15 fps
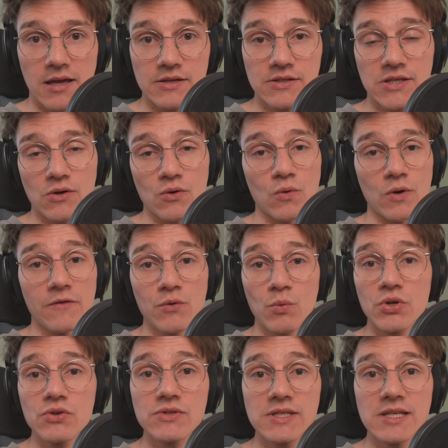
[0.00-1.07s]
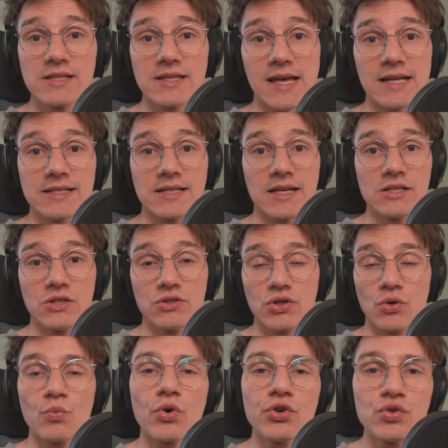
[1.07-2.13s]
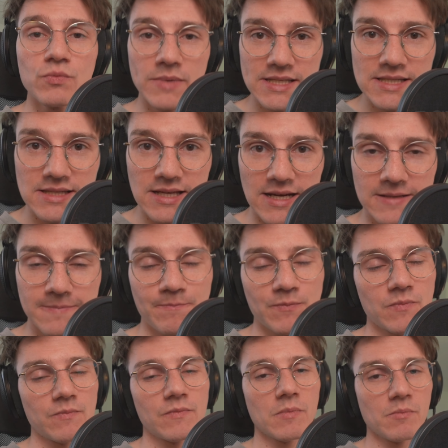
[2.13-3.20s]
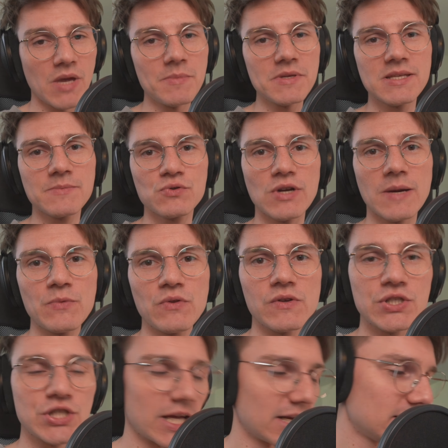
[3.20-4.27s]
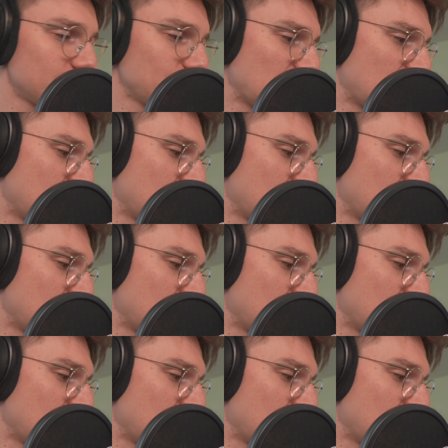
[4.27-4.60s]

So if you want to see that and you don't want to miss that, maybe subscribe to the channel.